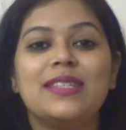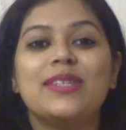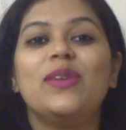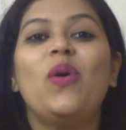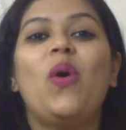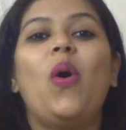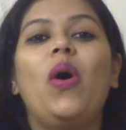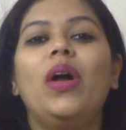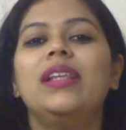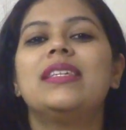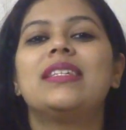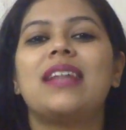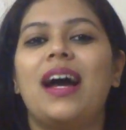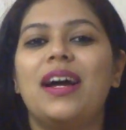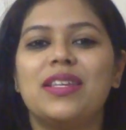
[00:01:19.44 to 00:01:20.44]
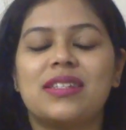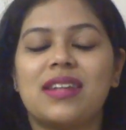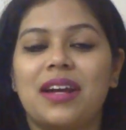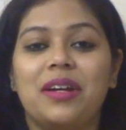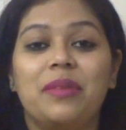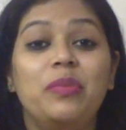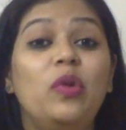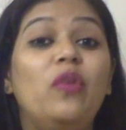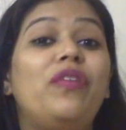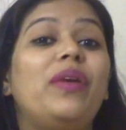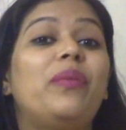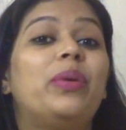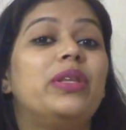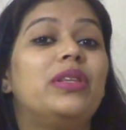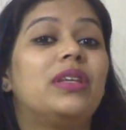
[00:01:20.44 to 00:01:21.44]
is an all-star-studded
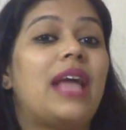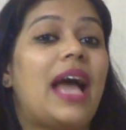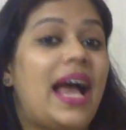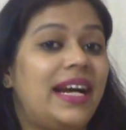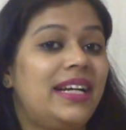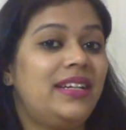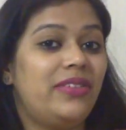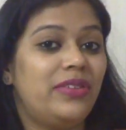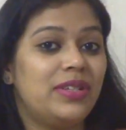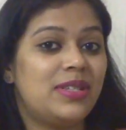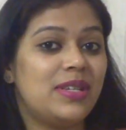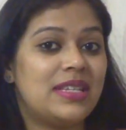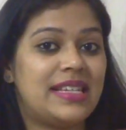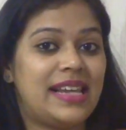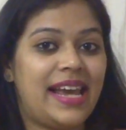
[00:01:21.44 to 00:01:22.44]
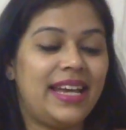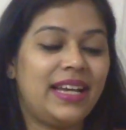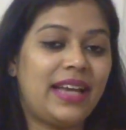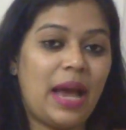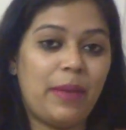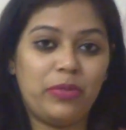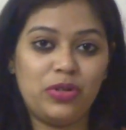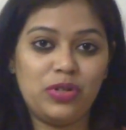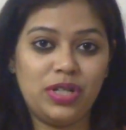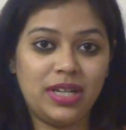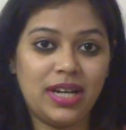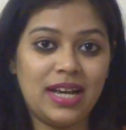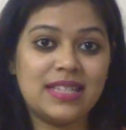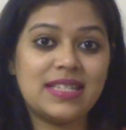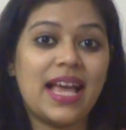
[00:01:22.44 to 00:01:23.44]
movie with actresses like Cameron
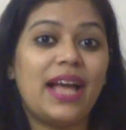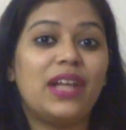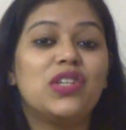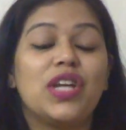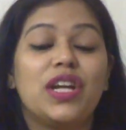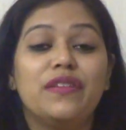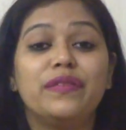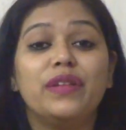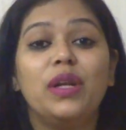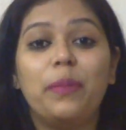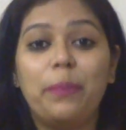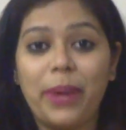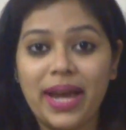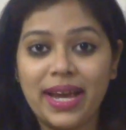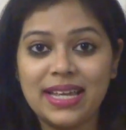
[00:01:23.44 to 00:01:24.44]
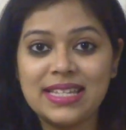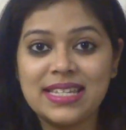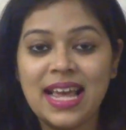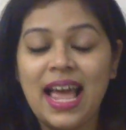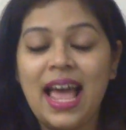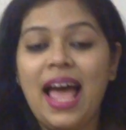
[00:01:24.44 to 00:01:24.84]
Diaz and Jennifer Lopez,